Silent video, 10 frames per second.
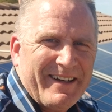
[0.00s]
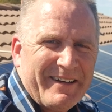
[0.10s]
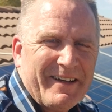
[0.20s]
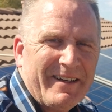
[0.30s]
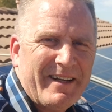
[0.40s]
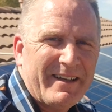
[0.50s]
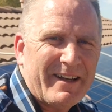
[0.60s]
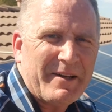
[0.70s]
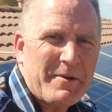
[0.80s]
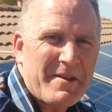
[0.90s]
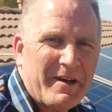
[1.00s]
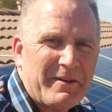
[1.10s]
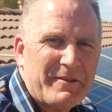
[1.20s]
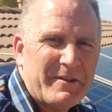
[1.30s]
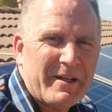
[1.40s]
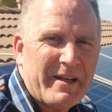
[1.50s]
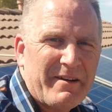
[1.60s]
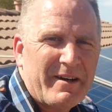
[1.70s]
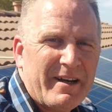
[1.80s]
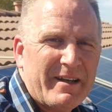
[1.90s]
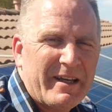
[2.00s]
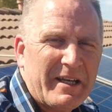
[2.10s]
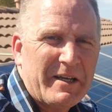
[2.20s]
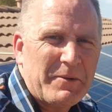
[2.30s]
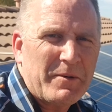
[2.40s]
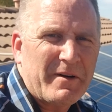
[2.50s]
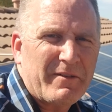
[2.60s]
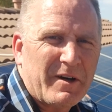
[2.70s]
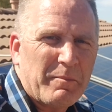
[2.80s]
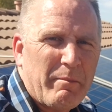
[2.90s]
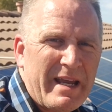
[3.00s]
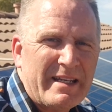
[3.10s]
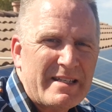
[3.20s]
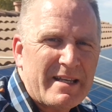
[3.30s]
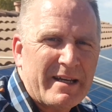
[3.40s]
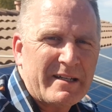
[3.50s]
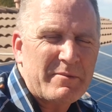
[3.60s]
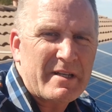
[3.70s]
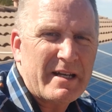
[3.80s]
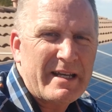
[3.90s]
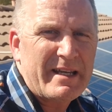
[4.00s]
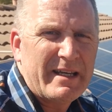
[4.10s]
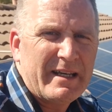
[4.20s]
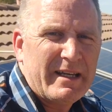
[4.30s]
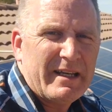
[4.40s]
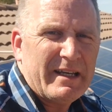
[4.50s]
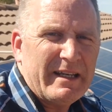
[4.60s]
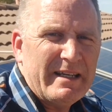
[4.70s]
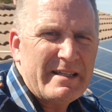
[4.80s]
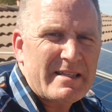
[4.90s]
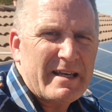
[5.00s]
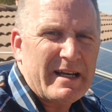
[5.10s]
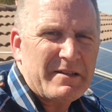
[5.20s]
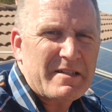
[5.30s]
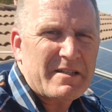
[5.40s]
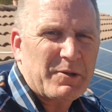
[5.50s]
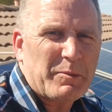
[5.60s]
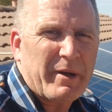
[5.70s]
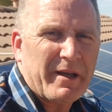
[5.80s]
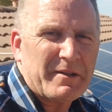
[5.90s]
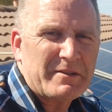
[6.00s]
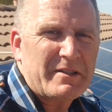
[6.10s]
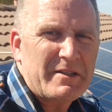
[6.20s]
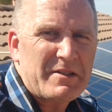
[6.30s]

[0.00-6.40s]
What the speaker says: Hey y'all, Eli with Off-Road Endeavor, and one of our maintenance items today is the house solar panels.